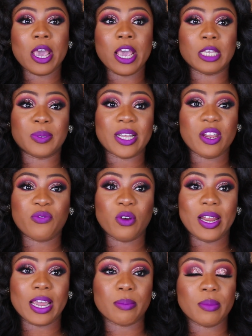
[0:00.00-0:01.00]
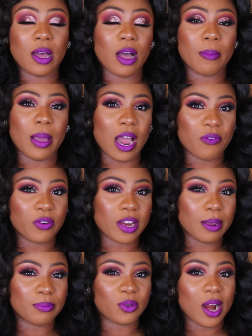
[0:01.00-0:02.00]
especially for like
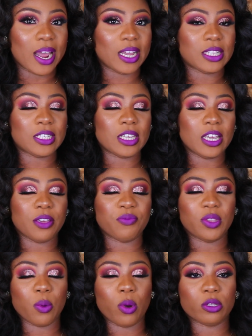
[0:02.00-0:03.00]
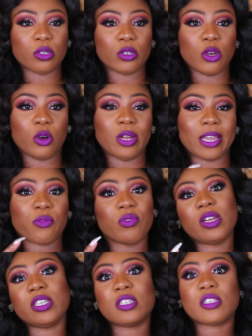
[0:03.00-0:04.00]
African brides, if they want to go like
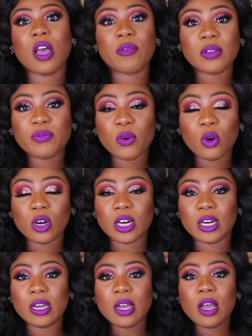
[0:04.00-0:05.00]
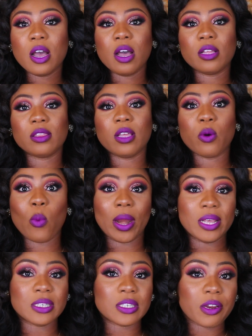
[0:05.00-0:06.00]
really soft for the
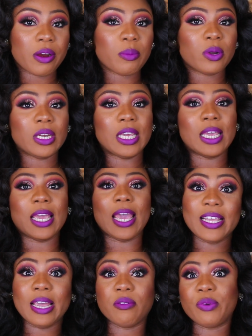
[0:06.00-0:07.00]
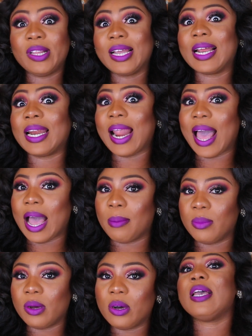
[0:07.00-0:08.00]
wedding ceremony, then really
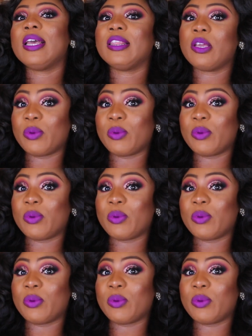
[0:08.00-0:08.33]
glam the